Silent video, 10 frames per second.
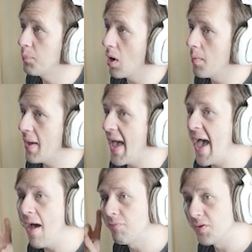bomb
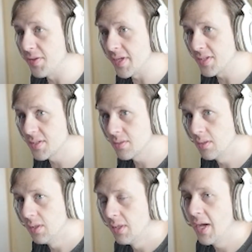after this
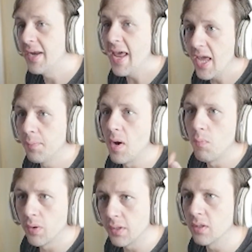an egg bomb
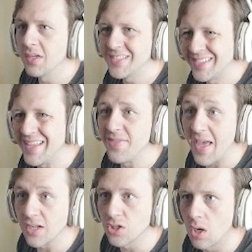would extend
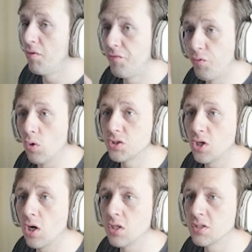that taunt. Four
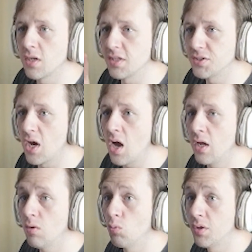turns on a taunt
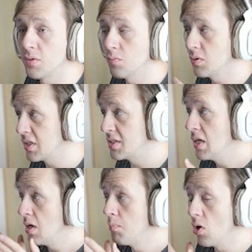with, because
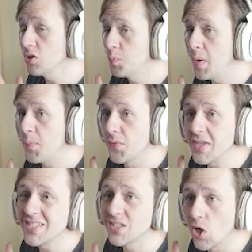most people,
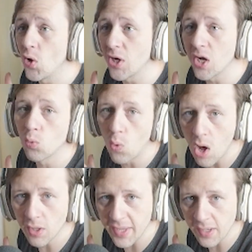this is going on
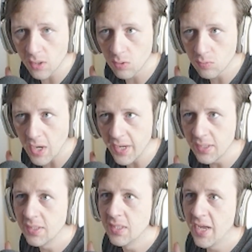wall gecko, right?
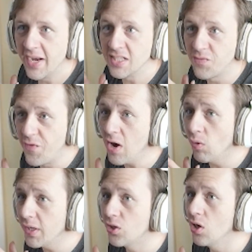And it's
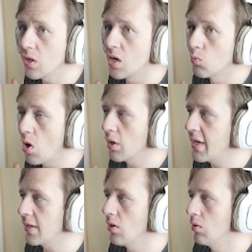very good on wall
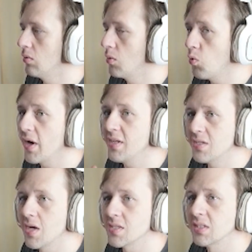gecko at what it
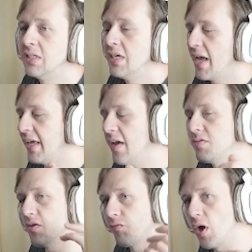does. It gives
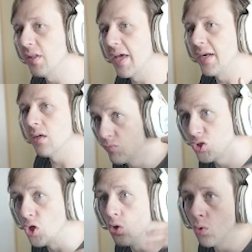your frontliner
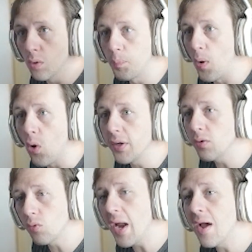two opponent
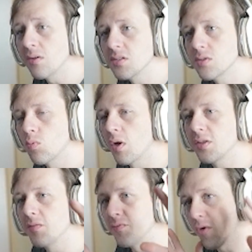rounds worth
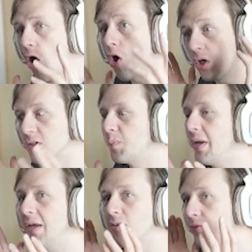of cards
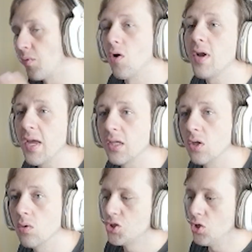being thrown at
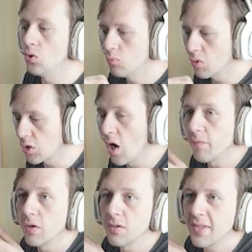you to
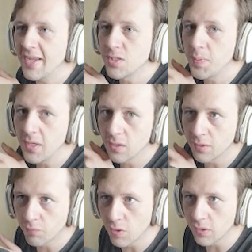recover the HP on
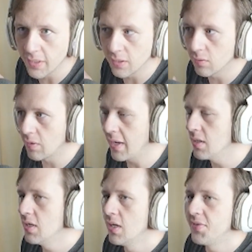your frontliner, right?
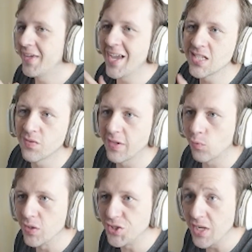In the case of like
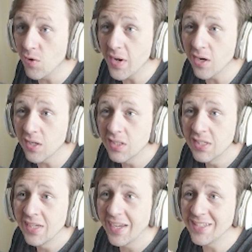Regenerator,
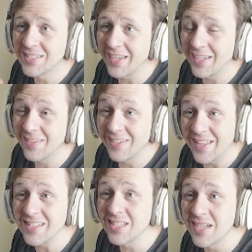it's like
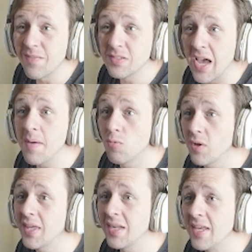that's enough time where
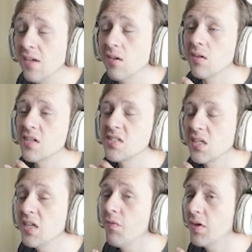they can heal a
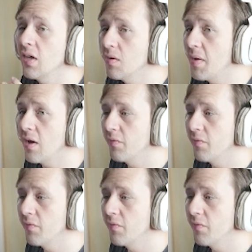significant amount of